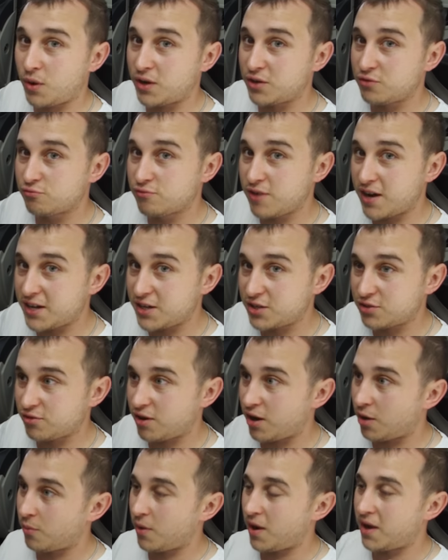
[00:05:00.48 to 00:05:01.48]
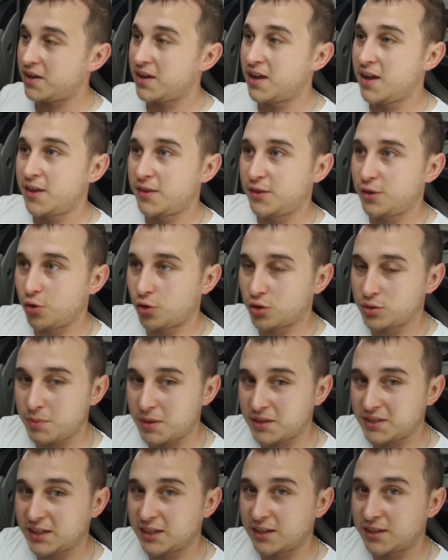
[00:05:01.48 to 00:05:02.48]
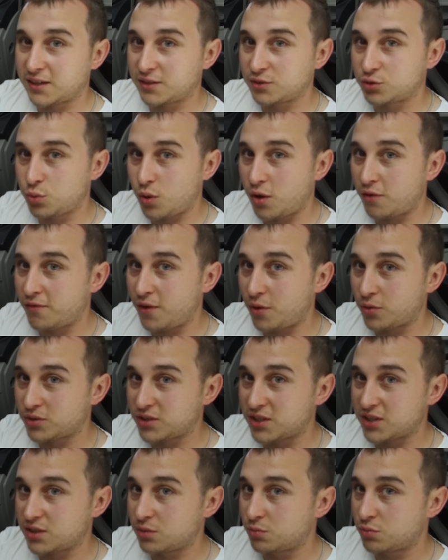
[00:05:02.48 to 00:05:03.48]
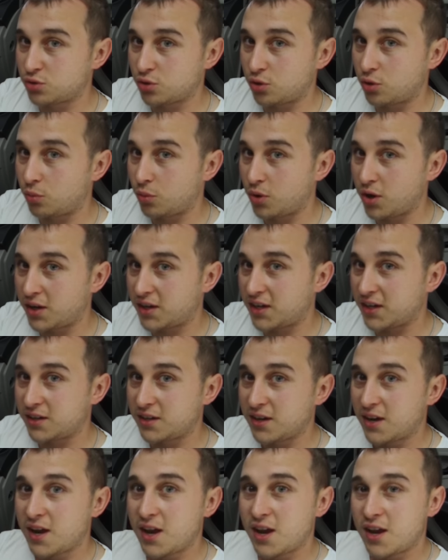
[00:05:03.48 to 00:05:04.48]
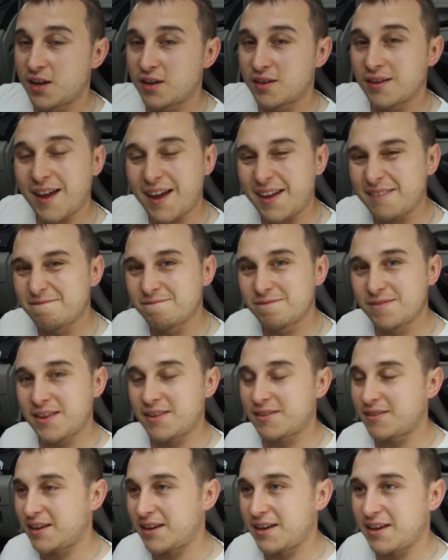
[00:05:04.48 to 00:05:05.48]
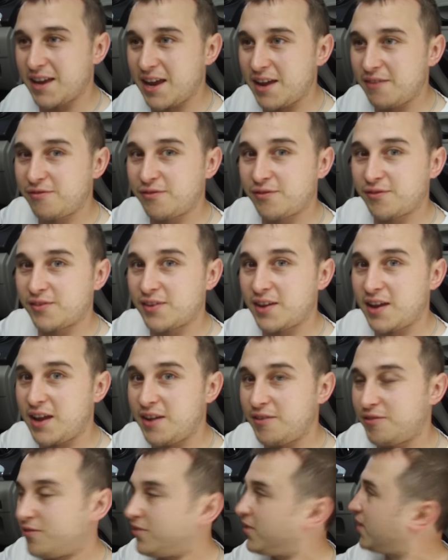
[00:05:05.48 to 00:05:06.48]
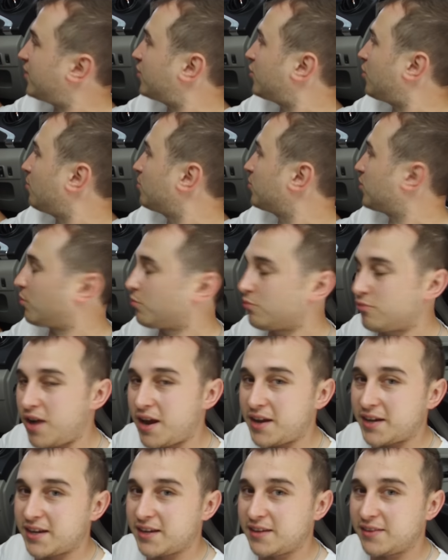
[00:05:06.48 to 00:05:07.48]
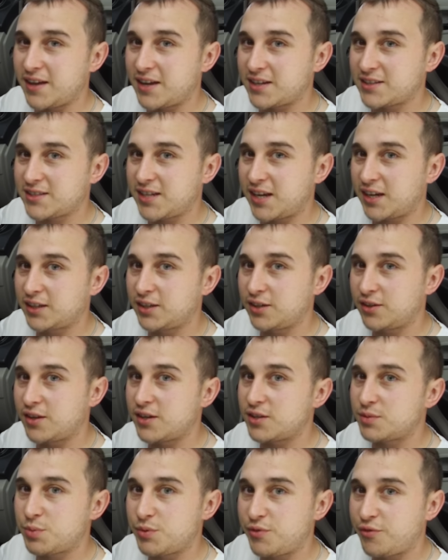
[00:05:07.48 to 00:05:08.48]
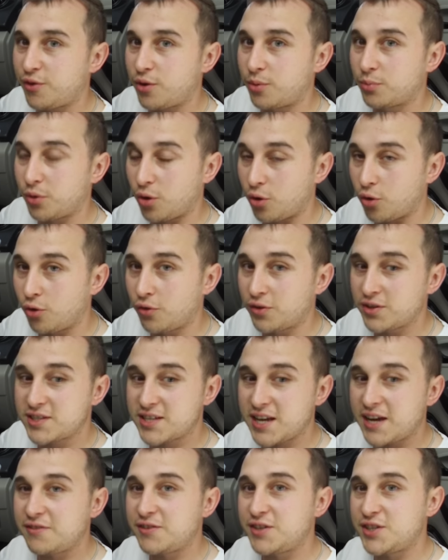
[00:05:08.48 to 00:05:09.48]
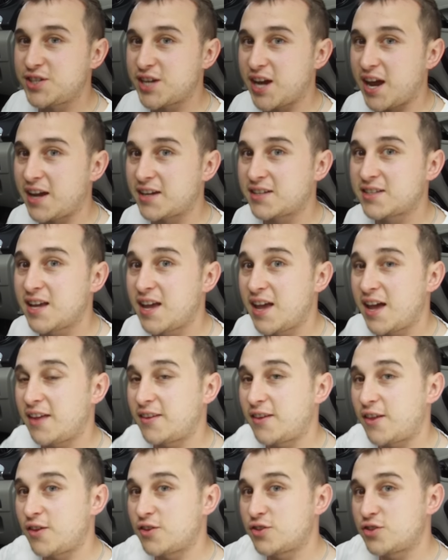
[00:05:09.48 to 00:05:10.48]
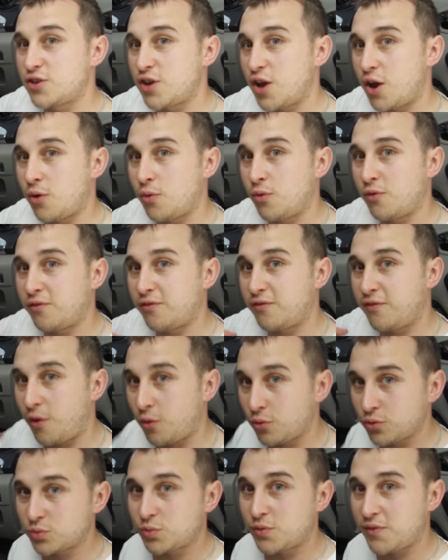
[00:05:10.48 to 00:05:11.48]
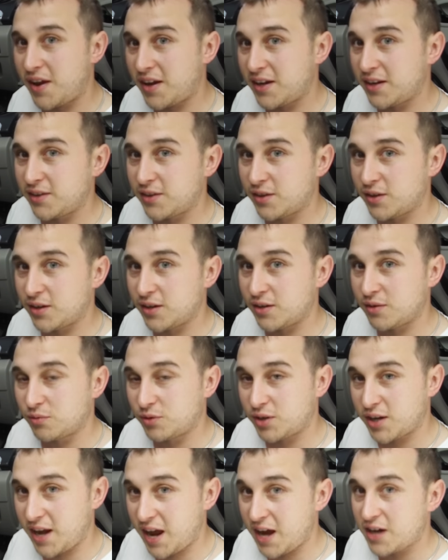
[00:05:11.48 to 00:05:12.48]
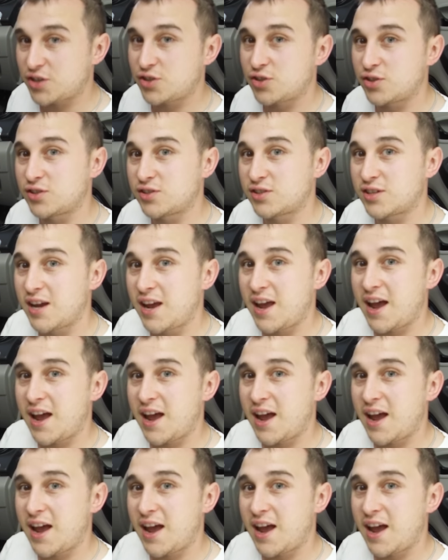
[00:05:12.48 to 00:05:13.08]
went ready straight away. The automatic 12-volt system was all working. And if this comes up ready, that's telling you that it's performed all the safety checks and that there's no faults with any of the connections